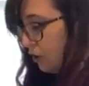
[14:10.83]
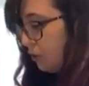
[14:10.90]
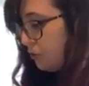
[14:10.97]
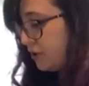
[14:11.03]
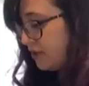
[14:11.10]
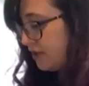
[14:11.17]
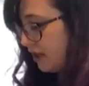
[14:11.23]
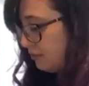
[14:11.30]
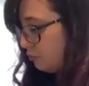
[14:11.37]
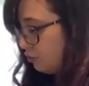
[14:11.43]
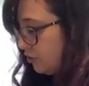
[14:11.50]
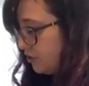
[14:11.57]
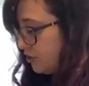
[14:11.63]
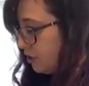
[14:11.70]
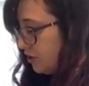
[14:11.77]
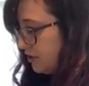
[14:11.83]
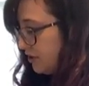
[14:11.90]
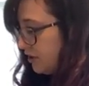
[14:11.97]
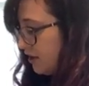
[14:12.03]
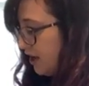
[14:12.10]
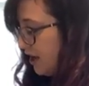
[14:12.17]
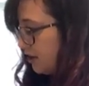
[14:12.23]
You can always add more salt
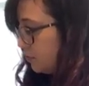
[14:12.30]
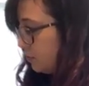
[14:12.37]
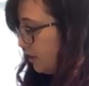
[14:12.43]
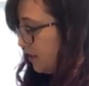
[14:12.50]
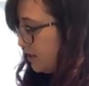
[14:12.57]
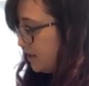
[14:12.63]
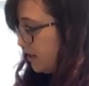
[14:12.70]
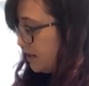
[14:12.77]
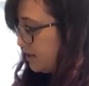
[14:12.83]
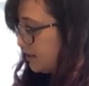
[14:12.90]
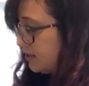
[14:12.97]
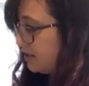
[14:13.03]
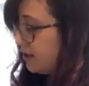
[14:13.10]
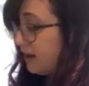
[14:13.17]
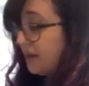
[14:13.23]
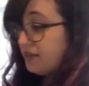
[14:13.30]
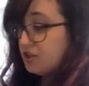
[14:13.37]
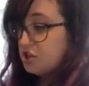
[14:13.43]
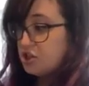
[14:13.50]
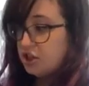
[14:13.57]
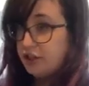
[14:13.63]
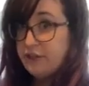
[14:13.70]
at the end when I taste it, and
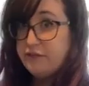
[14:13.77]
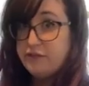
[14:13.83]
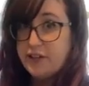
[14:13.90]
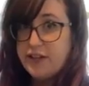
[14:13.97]
the chili